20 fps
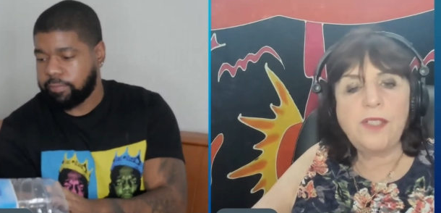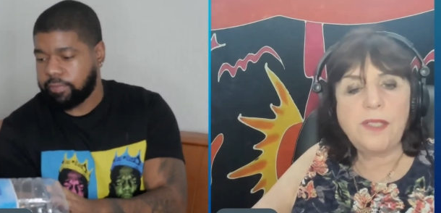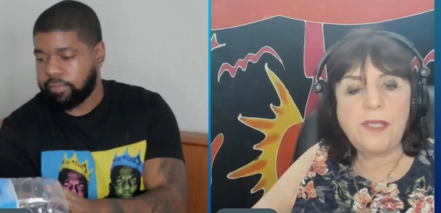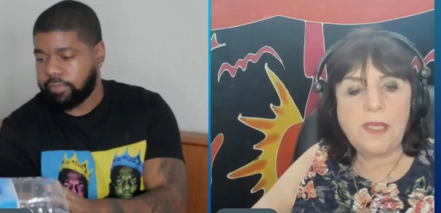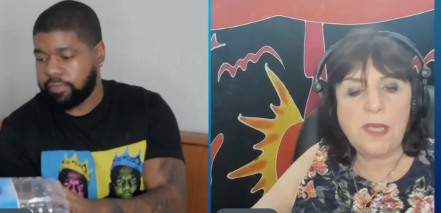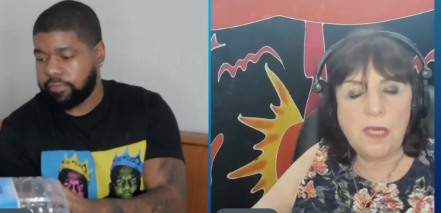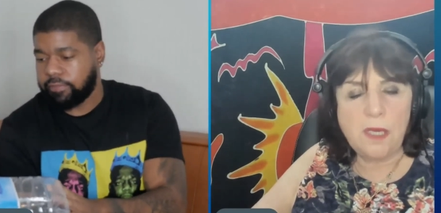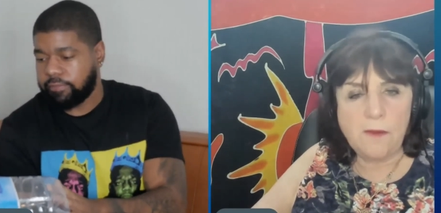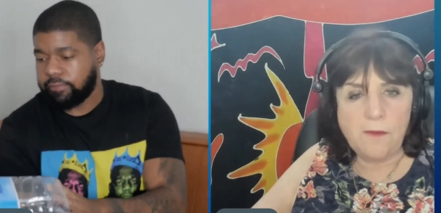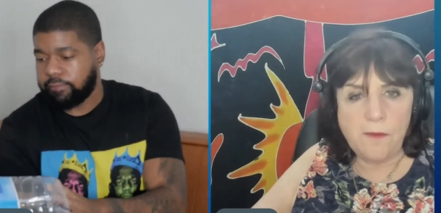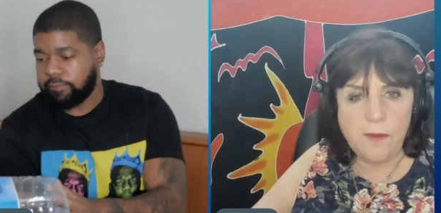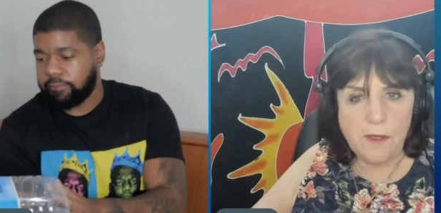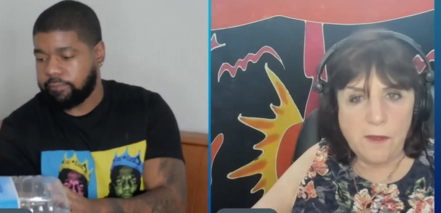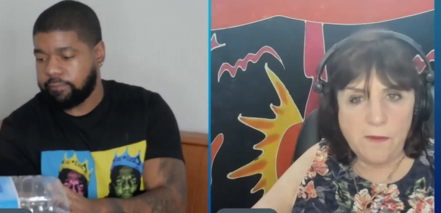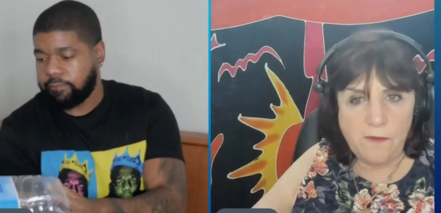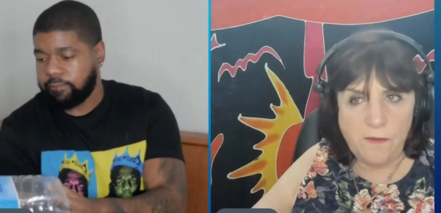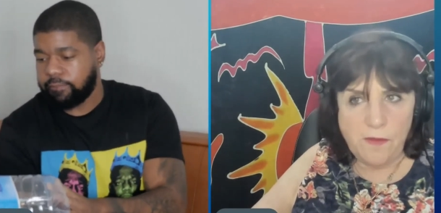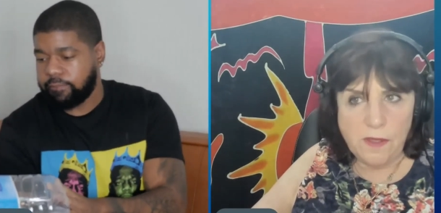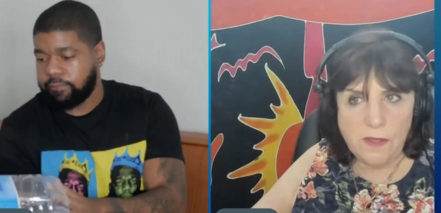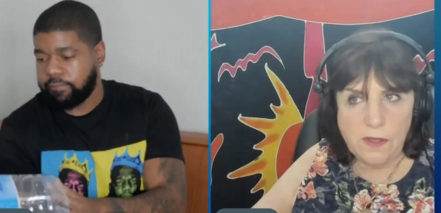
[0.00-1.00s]
Speaker 1: just in it for
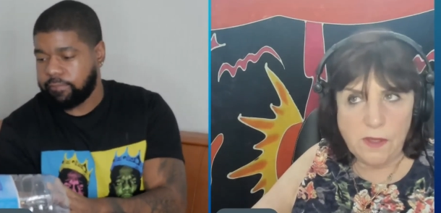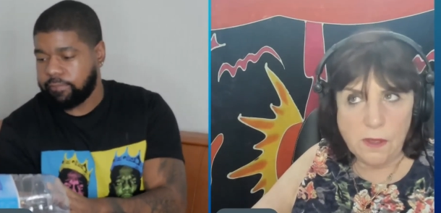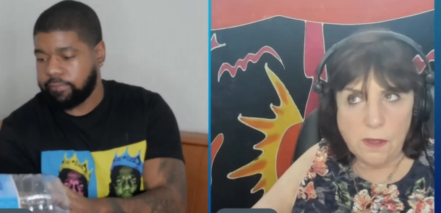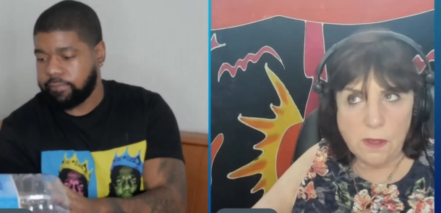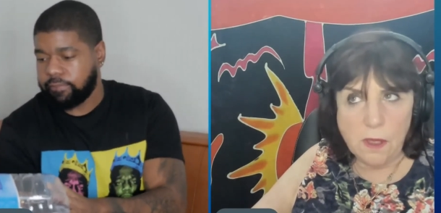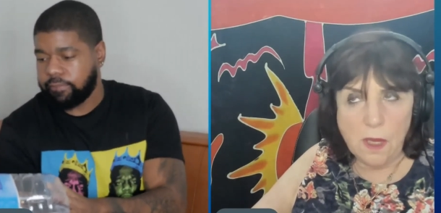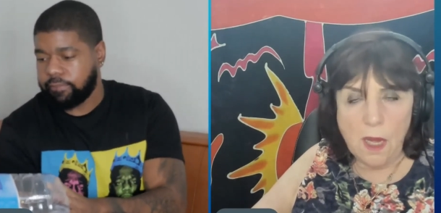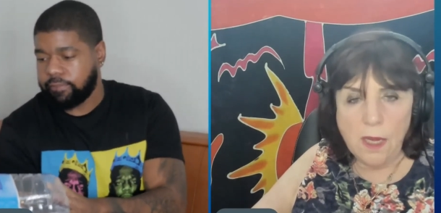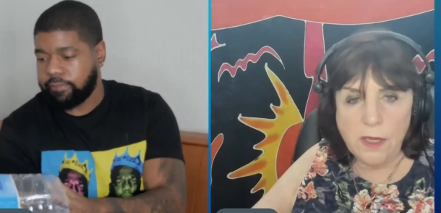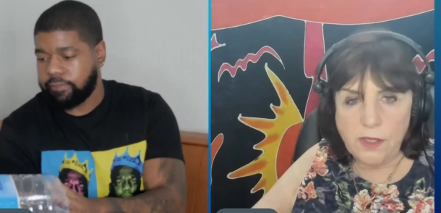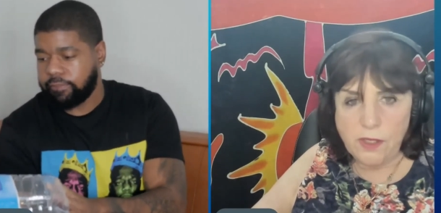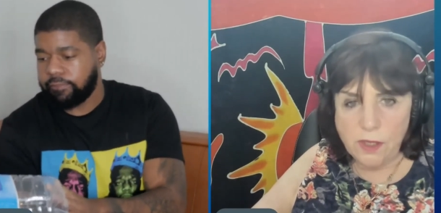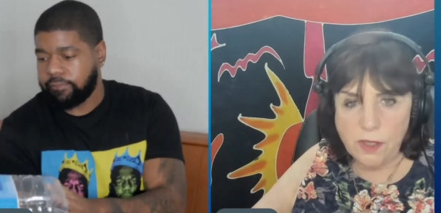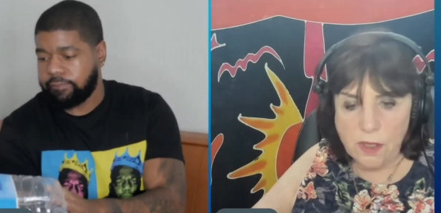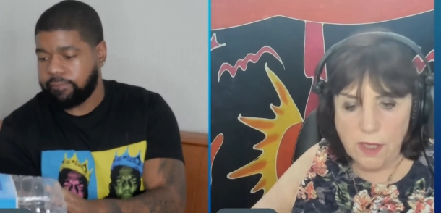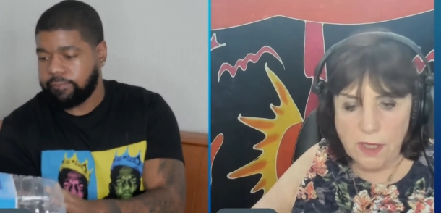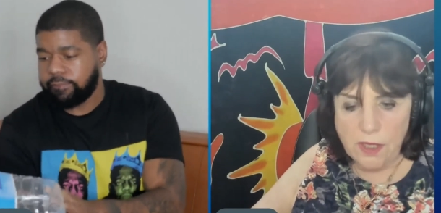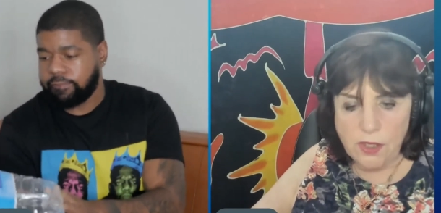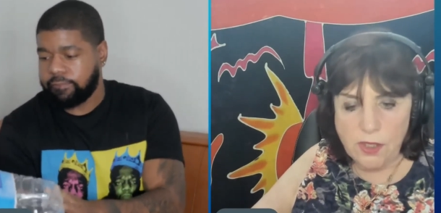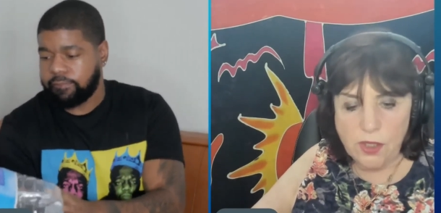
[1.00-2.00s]
the physical
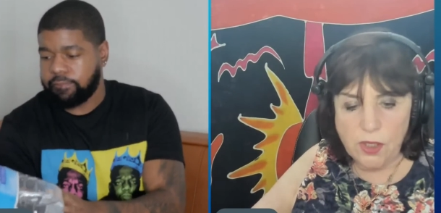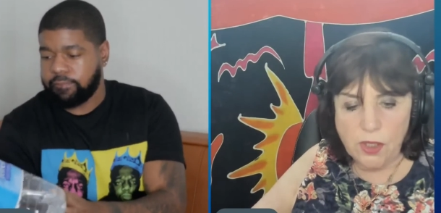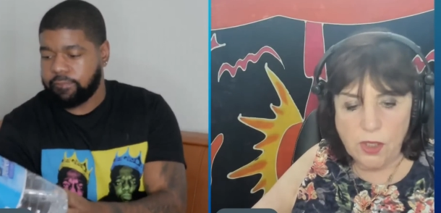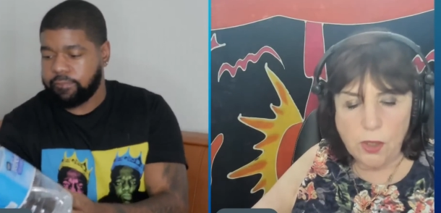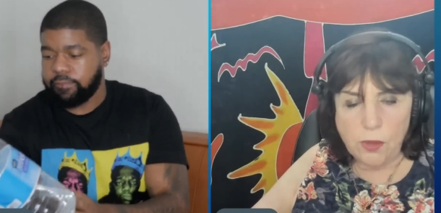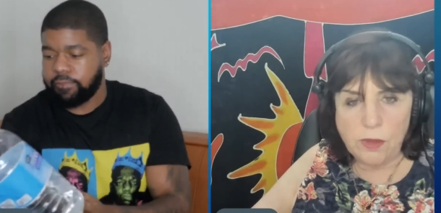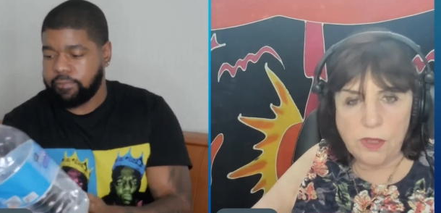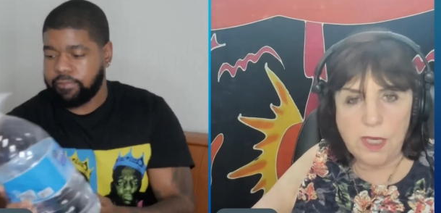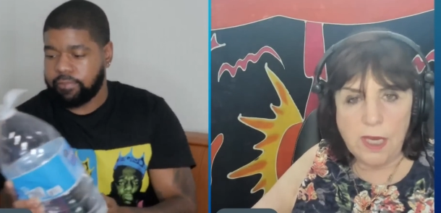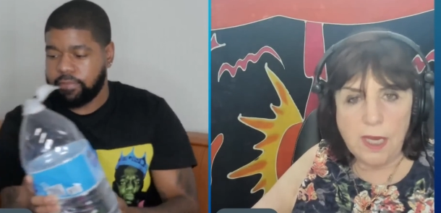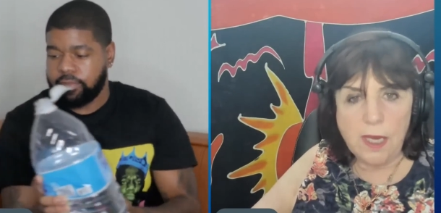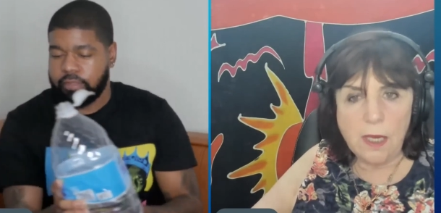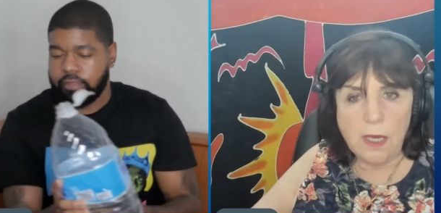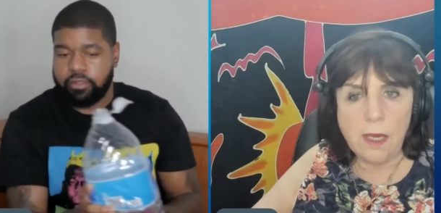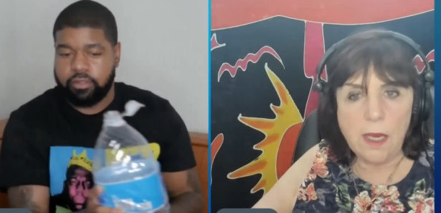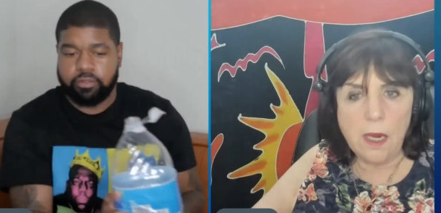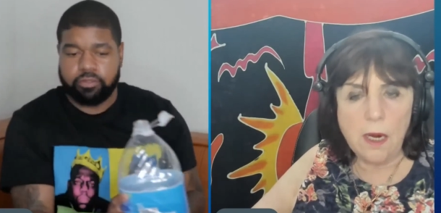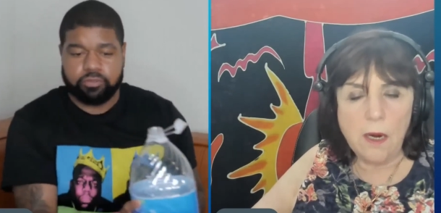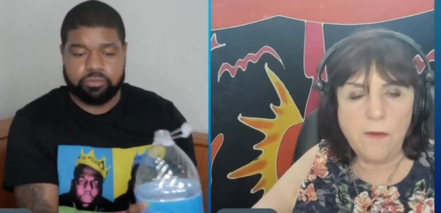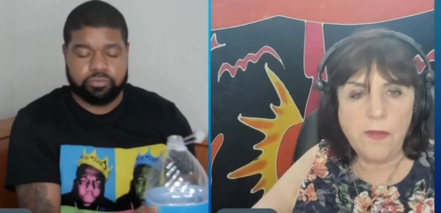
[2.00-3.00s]
adulation. You take
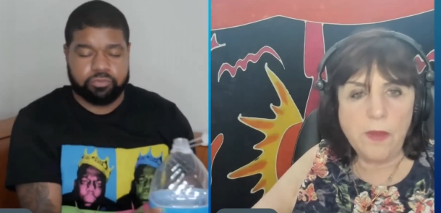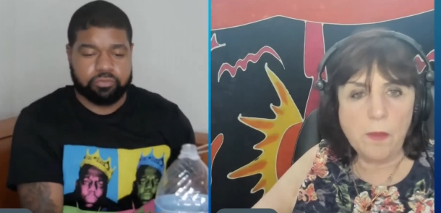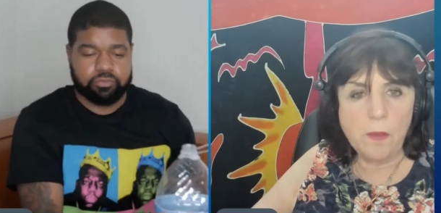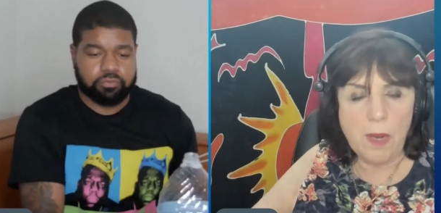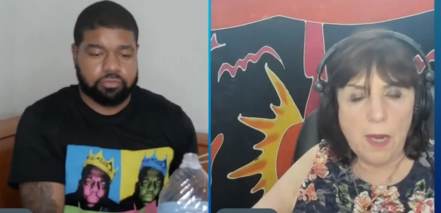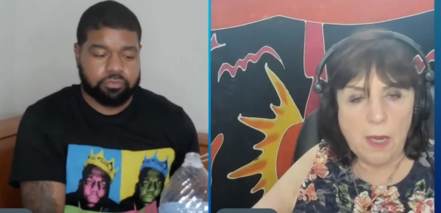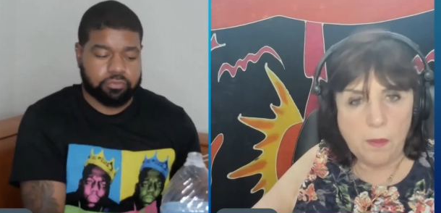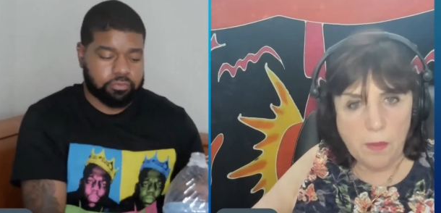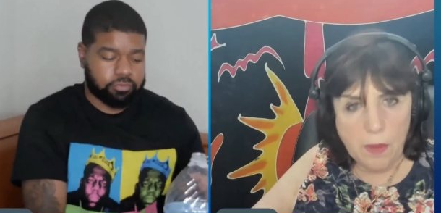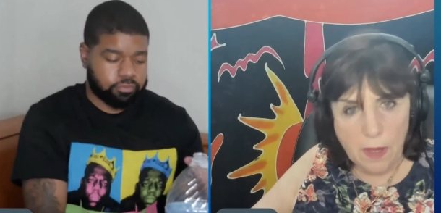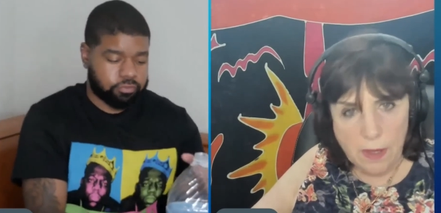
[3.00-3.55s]
care of the mind,